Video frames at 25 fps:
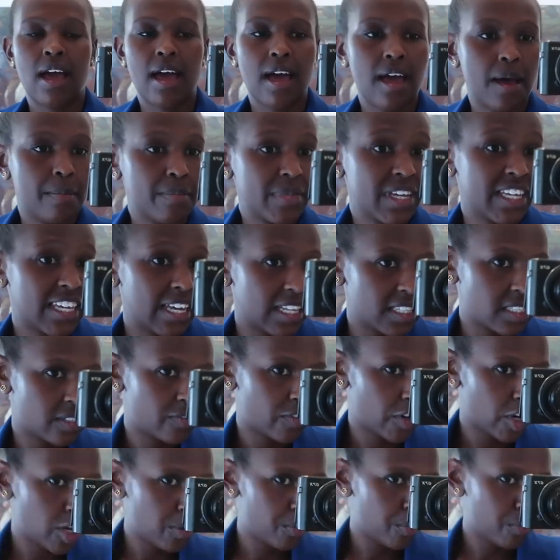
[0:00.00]
It
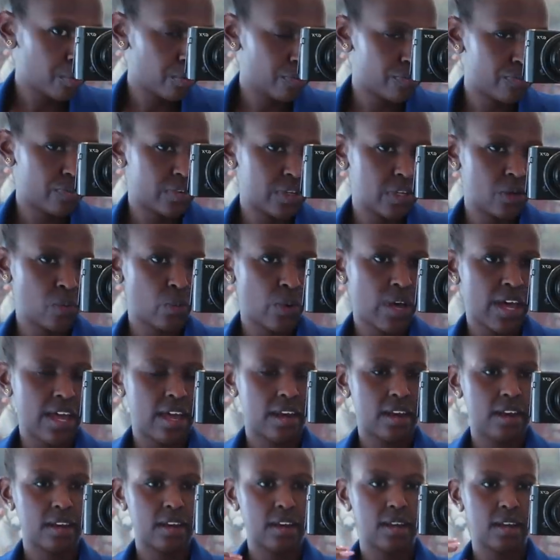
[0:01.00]
gets very poofy
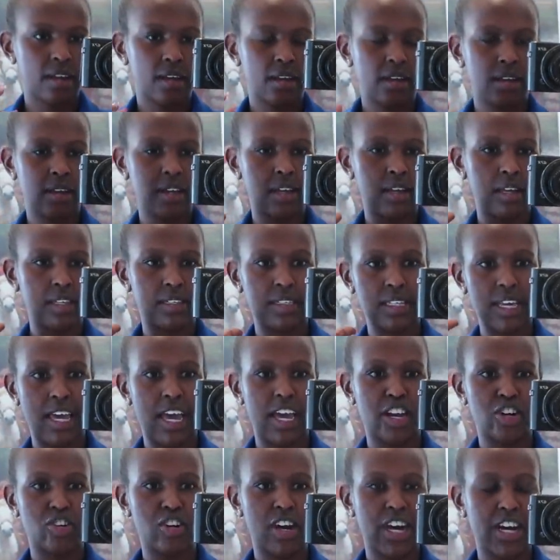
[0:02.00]
when it's
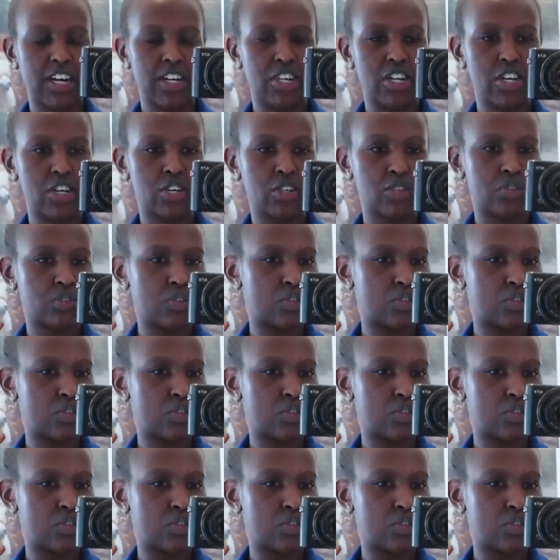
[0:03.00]
air dried,